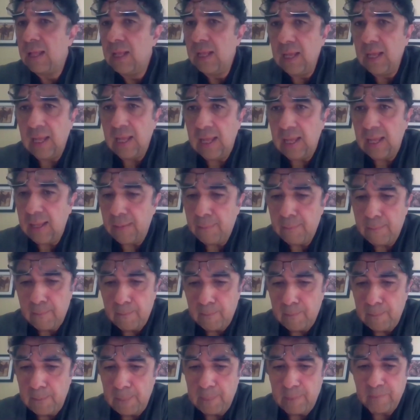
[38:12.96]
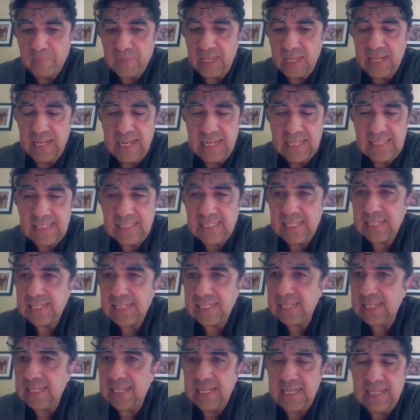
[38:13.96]
the
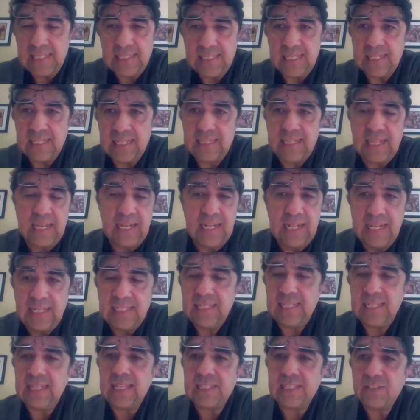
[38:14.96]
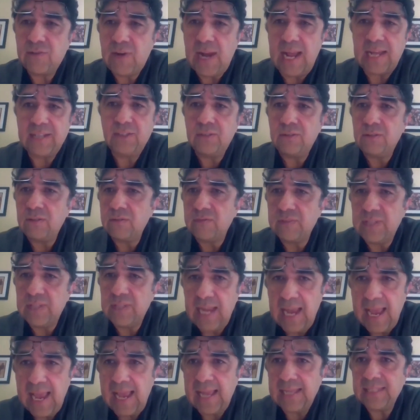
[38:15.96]
illicit extraction of
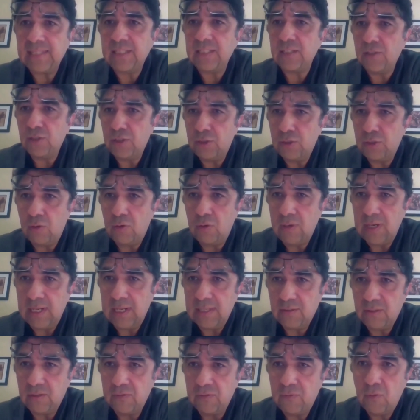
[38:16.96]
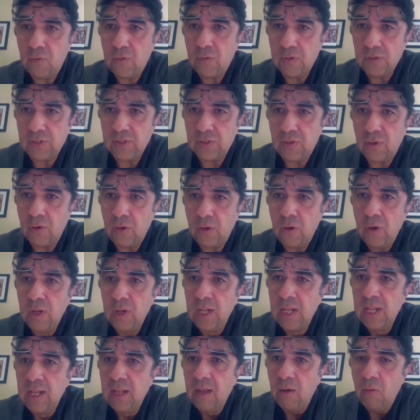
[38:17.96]
gas, so on and so forth. So
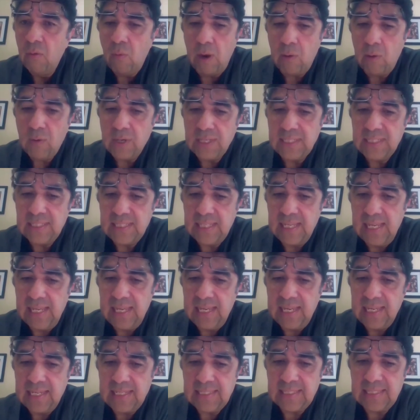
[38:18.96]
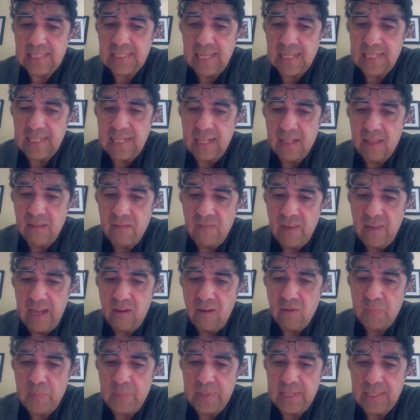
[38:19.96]
what we're seeing is the
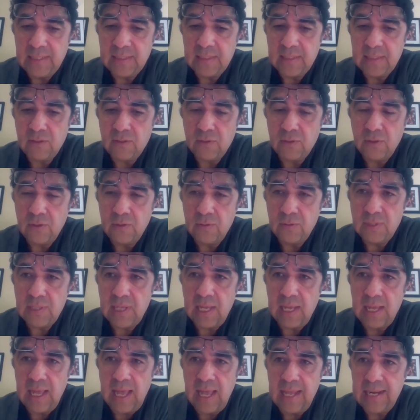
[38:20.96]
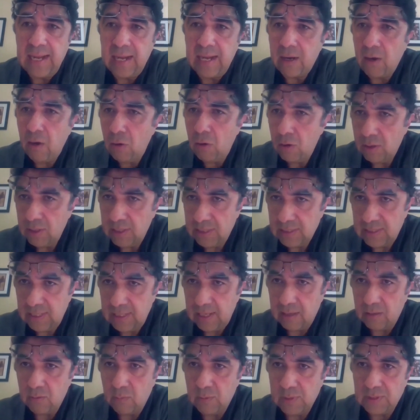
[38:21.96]
development, to use Anna Horner's
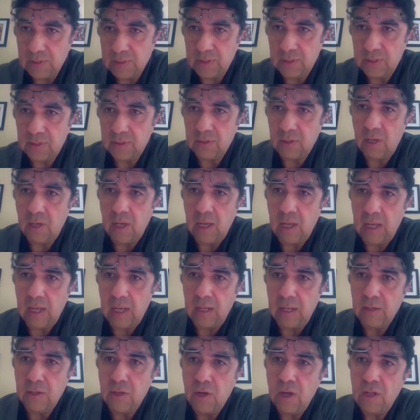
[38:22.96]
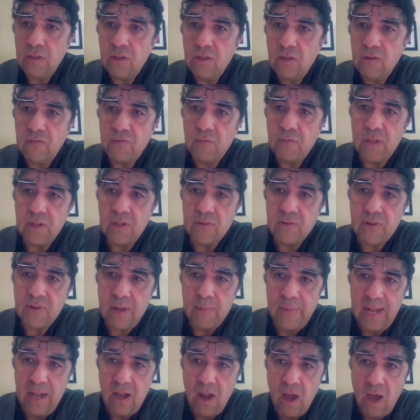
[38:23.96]
language, not of
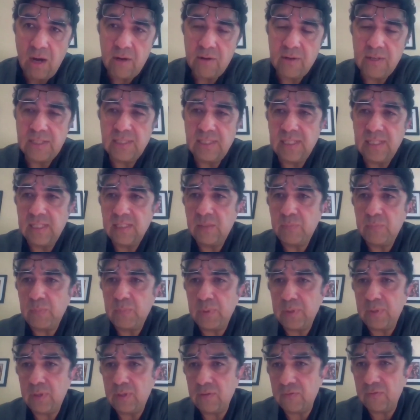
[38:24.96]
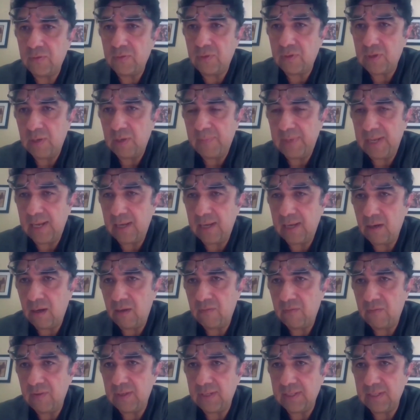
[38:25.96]
rebelocracies, but of criminal
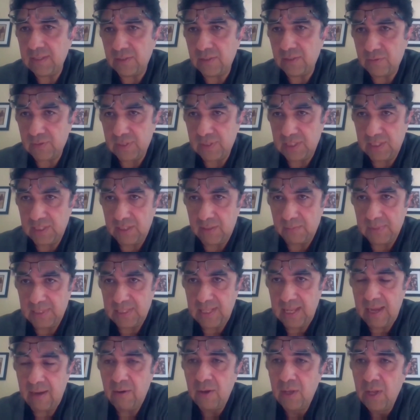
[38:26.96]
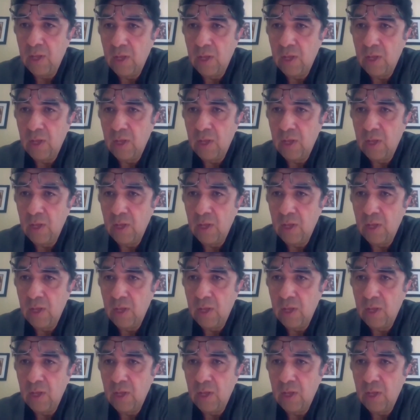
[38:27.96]
governance regimes. Now,